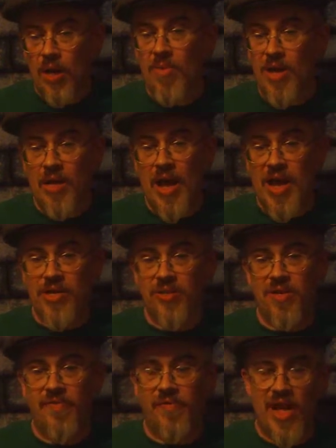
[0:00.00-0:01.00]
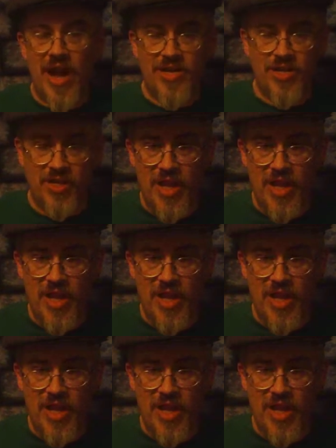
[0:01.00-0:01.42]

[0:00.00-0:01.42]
But actually, Flash has